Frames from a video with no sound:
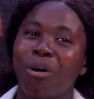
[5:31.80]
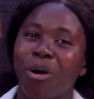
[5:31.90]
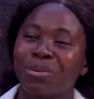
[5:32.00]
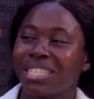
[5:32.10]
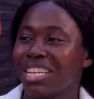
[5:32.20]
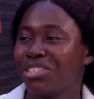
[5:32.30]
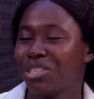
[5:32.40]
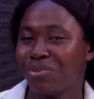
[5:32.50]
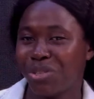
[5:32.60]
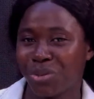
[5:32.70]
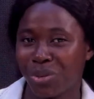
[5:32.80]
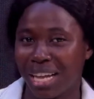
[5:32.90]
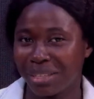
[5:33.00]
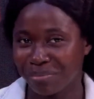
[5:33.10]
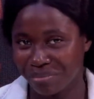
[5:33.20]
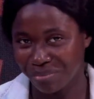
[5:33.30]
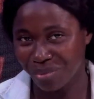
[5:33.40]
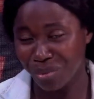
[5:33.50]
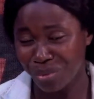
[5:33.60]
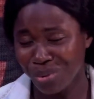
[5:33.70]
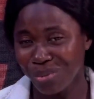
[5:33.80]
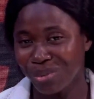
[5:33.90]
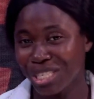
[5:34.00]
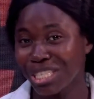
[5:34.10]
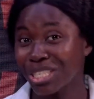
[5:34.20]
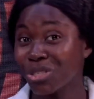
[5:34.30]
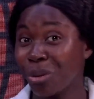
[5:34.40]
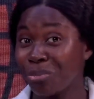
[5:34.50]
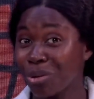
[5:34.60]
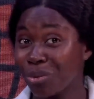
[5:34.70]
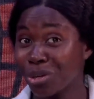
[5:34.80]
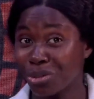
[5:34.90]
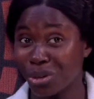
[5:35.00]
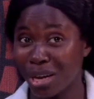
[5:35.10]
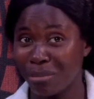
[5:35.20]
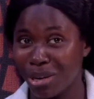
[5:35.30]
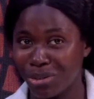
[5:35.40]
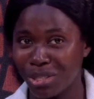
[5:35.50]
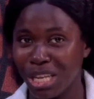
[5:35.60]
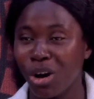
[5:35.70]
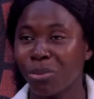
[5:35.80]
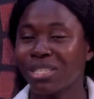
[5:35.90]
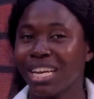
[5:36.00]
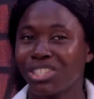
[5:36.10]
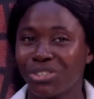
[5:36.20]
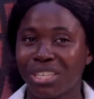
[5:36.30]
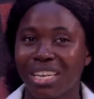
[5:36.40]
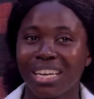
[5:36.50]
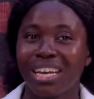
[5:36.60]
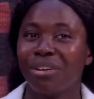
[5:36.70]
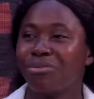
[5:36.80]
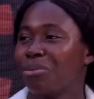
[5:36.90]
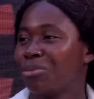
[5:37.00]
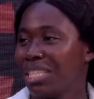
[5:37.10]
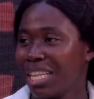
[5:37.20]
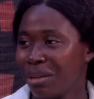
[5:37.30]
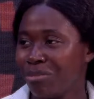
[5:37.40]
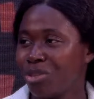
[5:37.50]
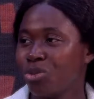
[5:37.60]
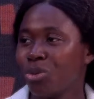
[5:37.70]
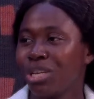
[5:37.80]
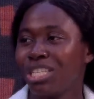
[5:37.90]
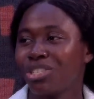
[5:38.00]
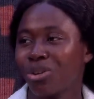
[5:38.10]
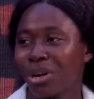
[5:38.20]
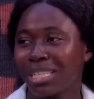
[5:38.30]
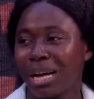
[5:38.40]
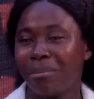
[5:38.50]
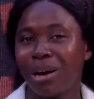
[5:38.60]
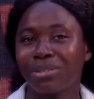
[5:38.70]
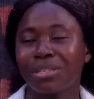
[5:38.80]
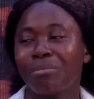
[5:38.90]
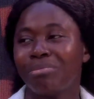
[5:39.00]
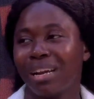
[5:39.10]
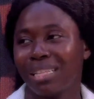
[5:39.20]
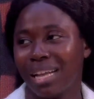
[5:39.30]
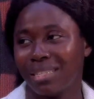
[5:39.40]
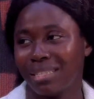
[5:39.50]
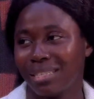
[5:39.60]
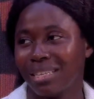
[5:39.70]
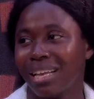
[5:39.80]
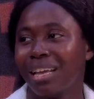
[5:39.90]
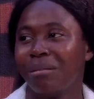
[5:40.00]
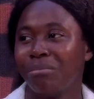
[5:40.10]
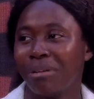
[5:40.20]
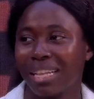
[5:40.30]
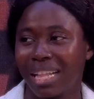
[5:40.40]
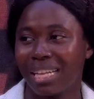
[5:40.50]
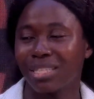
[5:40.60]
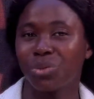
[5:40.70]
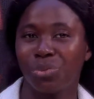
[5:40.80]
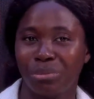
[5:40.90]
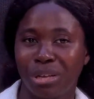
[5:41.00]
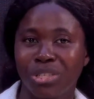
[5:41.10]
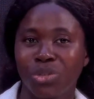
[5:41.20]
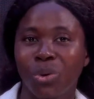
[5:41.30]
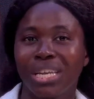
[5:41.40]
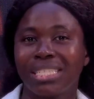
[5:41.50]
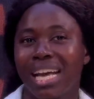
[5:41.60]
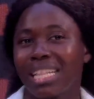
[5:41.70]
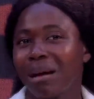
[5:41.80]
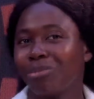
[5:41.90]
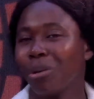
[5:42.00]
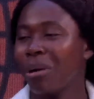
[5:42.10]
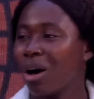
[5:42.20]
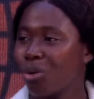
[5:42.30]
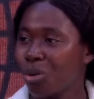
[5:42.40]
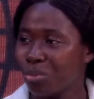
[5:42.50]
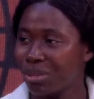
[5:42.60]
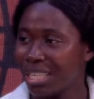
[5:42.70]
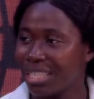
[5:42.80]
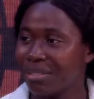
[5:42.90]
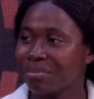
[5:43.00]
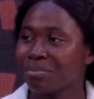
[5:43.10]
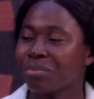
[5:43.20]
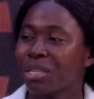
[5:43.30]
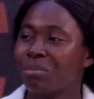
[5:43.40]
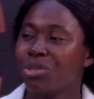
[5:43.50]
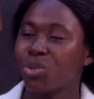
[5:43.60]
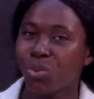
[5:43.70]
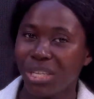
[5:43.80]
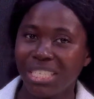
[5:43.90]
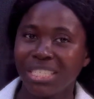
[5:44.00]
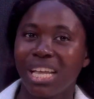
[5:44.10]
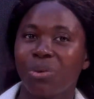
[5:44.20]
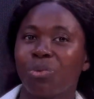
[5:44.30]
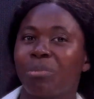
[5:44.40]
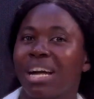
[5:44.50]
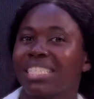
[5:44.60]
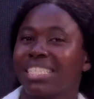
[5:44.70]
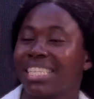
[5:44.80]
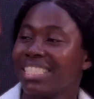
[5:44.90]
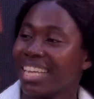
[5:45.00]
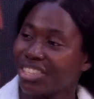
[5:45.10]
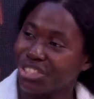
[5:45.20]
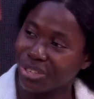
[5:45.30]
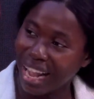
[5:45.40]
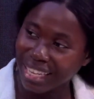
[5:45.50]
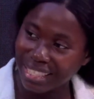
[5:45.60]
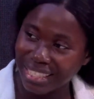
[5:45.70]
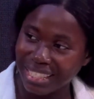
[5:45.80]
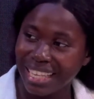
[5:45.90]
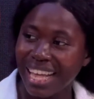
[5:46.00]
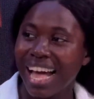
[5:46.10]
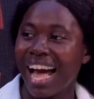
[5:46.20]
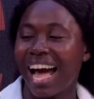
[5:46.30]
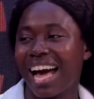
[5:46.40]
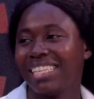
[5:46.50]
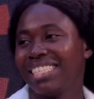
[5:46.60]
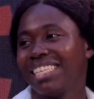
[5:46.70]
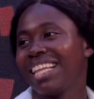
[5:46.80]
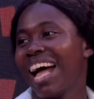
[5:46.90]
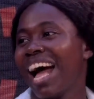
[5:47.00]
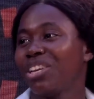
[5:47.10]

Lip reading: obstetric fistula, which is the topic we want to talk about today. Obstetric, from the name, you know, it's talking about pregnancy, pregnant women. So it's an abnormal opening between a woman's genital tract and either her